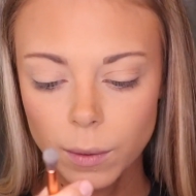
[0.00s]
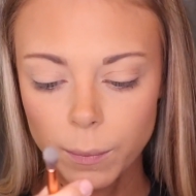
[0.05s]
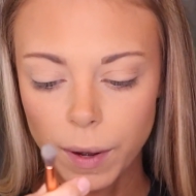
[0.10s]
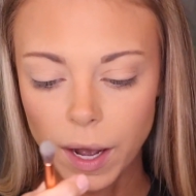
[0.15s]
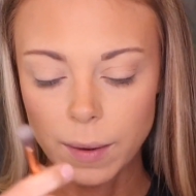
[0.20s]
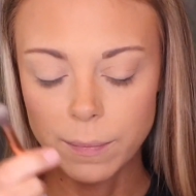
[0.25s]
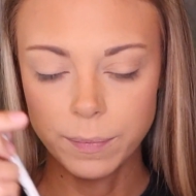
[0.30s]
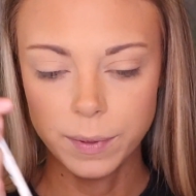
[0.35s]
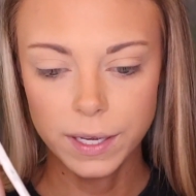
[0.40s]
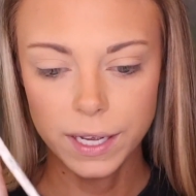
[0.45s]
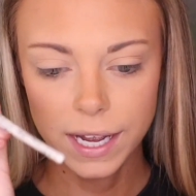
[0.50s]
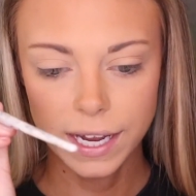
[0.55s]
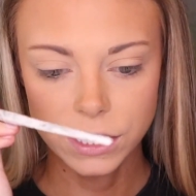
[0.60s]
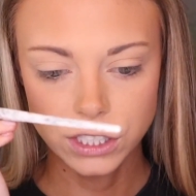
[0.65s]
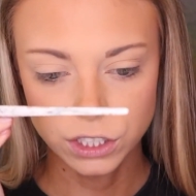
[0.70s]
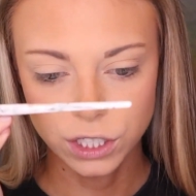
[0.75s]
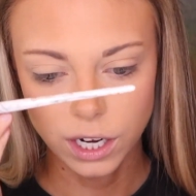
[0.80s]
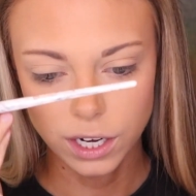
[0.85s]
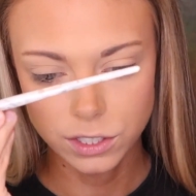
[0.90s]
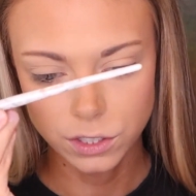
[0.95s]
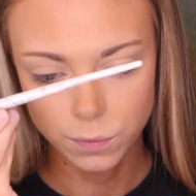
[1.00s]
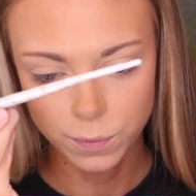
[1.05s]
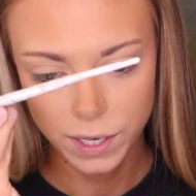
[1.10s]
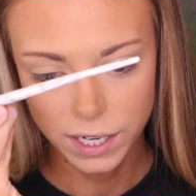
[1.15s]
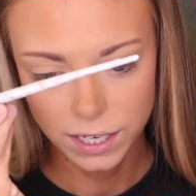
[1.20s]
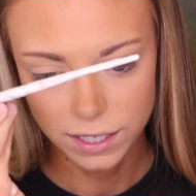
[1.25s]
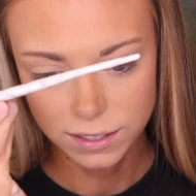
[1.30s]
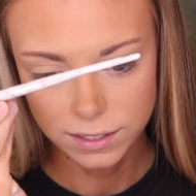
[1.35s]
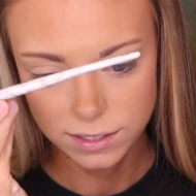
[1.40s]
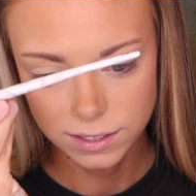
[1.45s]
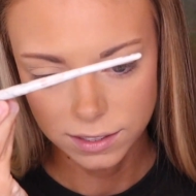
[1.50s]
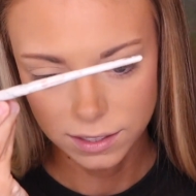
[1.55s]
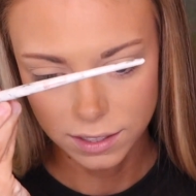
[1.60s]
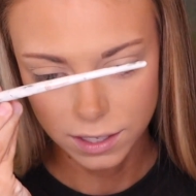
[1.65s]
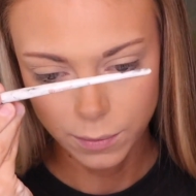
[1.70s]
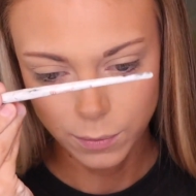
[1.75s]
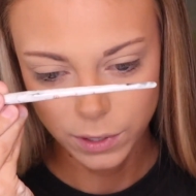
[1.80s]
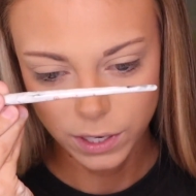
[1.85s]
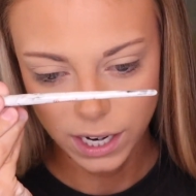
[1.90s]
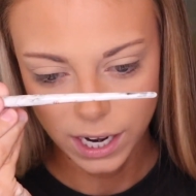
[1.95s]
My BH Cosmetics
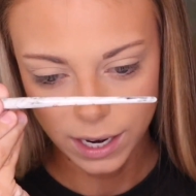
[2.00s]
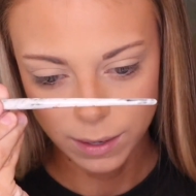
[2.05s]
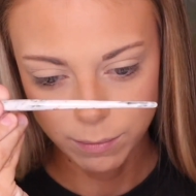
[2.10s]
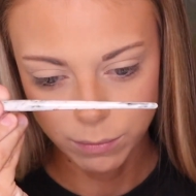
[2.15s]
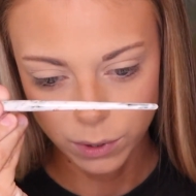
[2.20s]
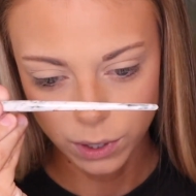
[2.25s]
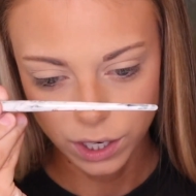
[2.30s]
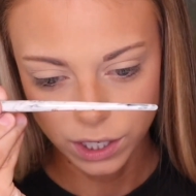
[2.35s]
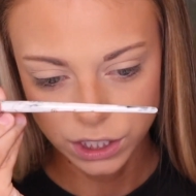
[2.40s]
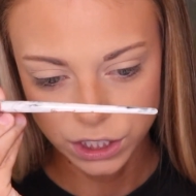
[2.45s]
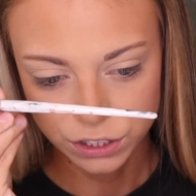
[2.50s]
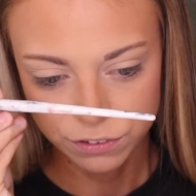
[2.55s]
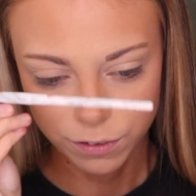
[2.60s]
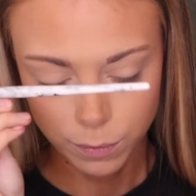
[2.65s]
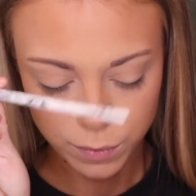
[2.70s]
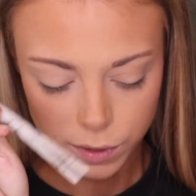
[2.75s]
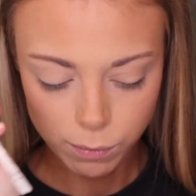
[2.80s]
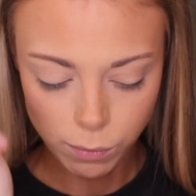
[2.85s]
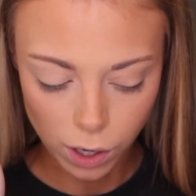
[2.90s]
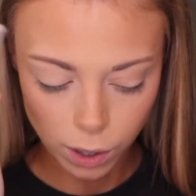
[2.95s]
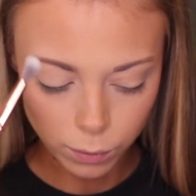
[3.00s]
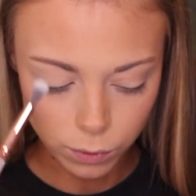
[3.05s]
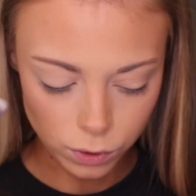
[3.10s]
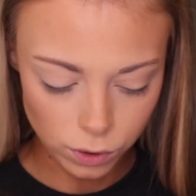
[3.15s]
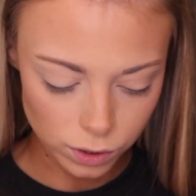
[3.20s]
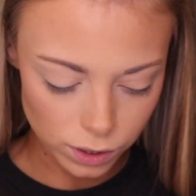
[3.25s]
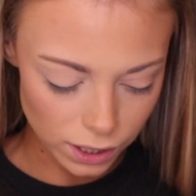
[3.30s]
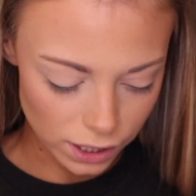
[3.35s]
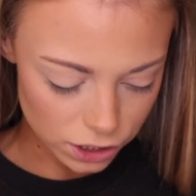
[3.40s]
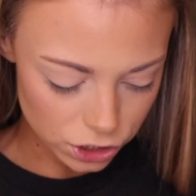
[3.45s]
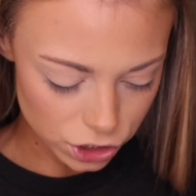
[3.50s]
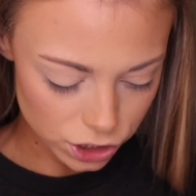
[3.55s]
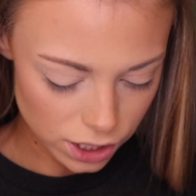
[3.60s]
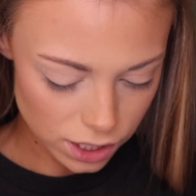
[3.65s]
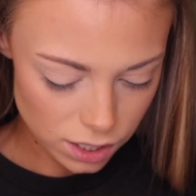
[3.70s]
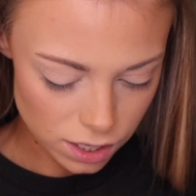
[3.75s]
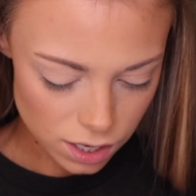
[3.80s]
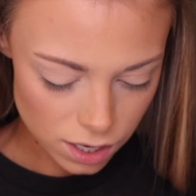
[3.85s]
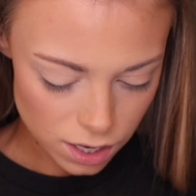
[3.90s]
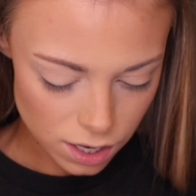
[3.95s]
No. 9 brush from the Marvel
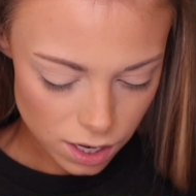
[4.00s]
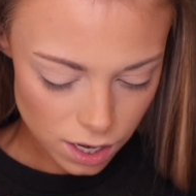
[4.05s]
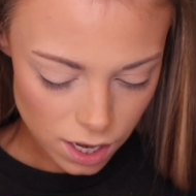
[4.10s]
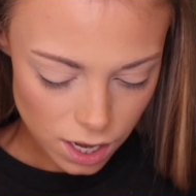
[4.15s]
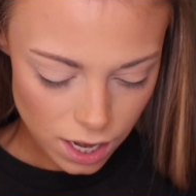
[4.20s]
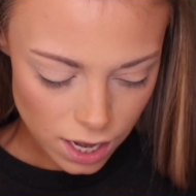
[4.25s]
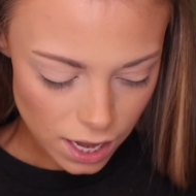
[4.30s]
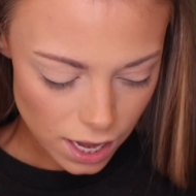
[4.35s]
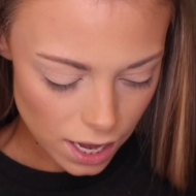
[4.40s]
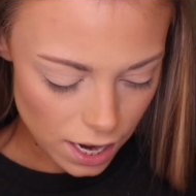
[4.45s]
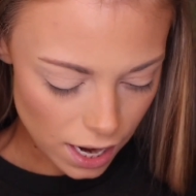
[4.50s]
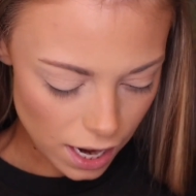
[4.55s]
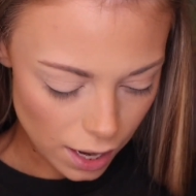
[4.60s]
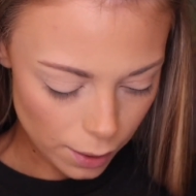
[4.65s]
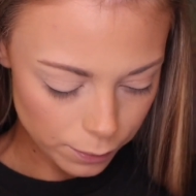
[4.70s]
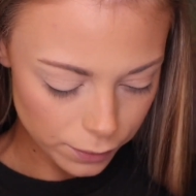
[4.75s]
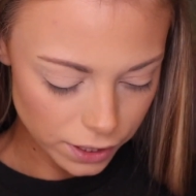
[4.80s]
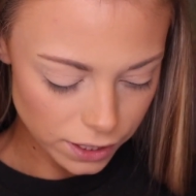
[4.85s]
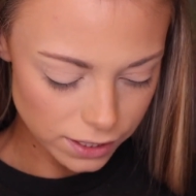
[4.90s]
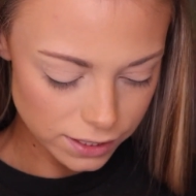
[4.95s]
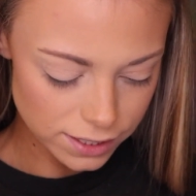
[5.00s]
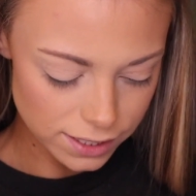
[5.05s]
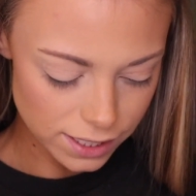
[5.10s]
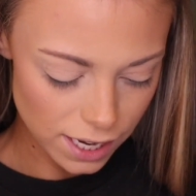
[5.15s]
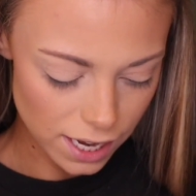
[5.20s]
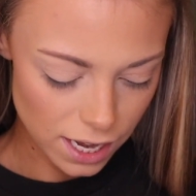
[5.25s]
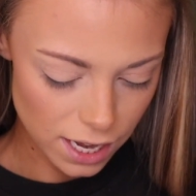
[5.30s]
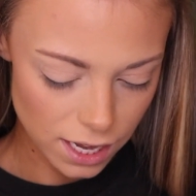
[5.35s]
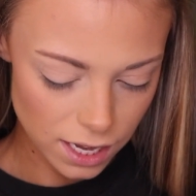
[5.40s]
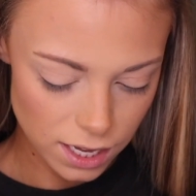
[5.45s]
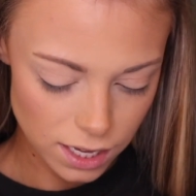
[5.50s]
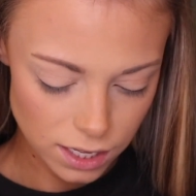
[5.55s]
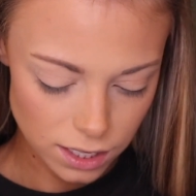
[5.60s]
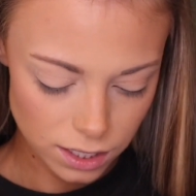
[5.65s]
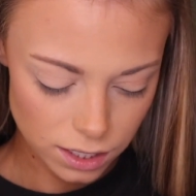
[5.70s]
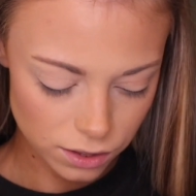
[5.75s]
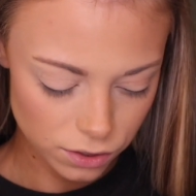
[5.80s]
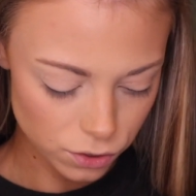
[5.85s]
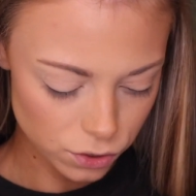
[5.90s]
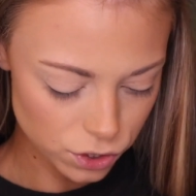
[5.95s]
collection. And I'm gonna
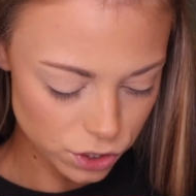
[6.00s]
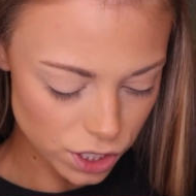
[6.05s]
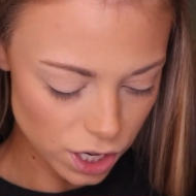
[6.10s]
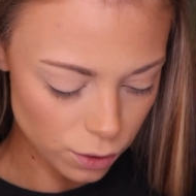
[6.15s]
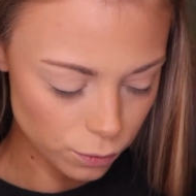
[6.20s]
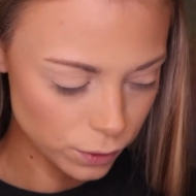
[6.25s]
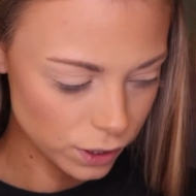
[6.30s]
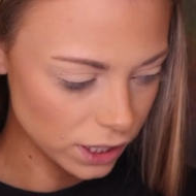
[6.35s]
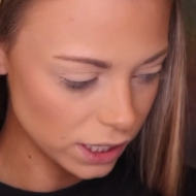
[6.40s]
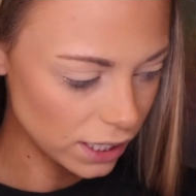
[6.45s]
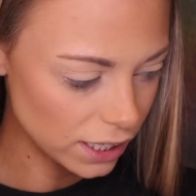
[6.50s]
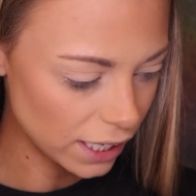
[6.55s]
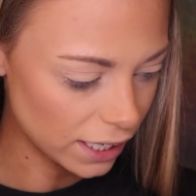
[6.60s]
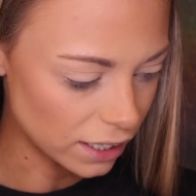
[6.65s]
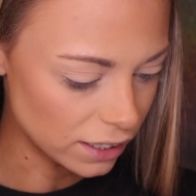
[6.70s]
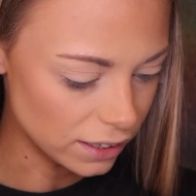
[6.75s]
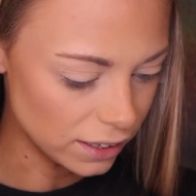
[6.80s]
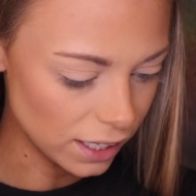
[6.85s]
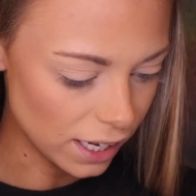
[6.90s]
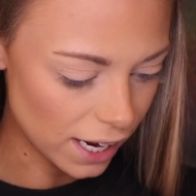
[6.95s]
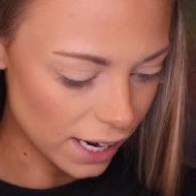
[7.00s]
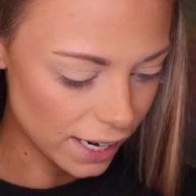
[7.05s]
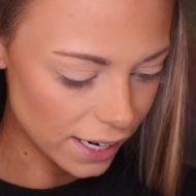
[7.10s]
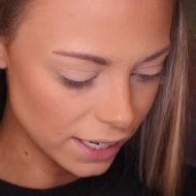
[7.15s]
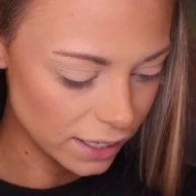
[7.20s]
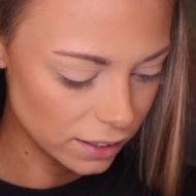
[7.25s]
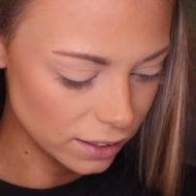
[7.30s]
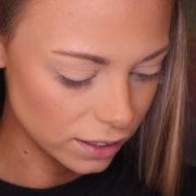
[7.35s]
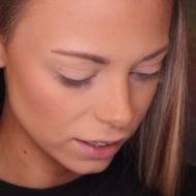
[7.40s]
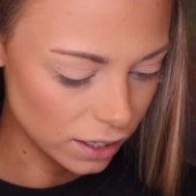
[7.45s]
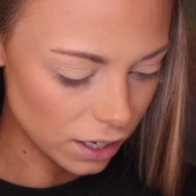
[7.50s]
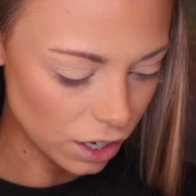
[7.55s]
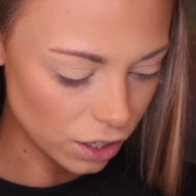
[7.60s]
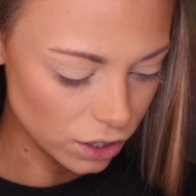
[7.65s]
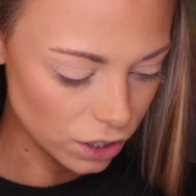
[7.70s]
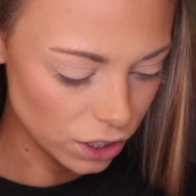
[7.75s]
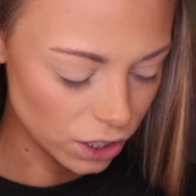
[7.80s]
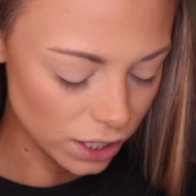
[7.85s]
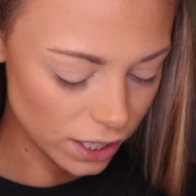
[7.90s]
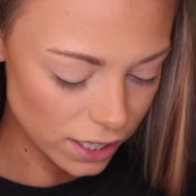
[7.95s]
take... There's not really like a light
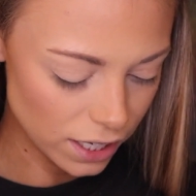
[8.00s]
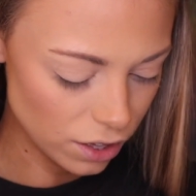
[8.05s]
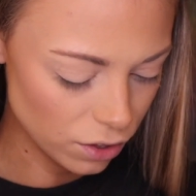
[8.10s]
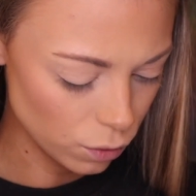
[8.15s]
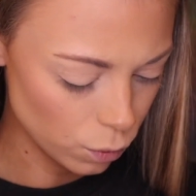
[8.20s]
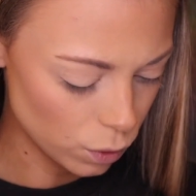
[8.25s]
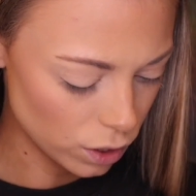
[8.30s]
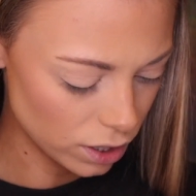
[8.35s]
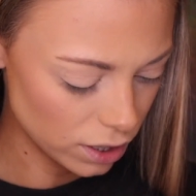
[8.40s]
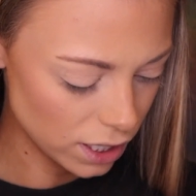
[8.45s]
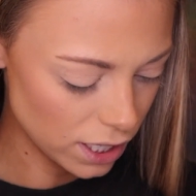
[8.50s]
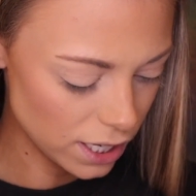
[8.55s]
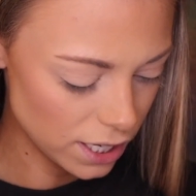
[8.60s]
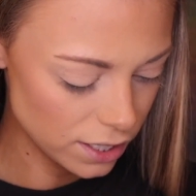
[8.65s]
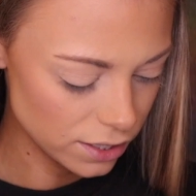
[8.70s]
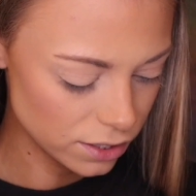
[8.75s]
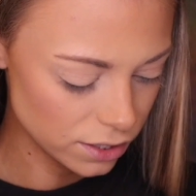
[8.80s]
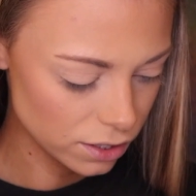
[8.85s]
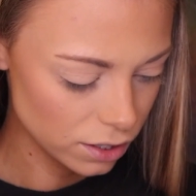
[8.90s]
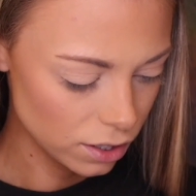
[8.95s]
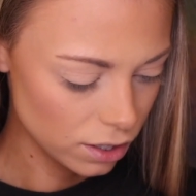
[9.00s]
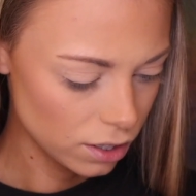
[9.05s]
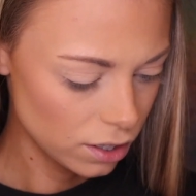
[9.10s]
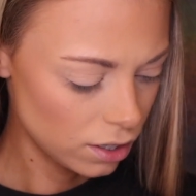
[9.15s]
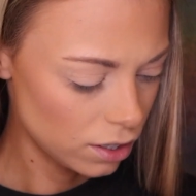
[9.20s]
color in either one of these.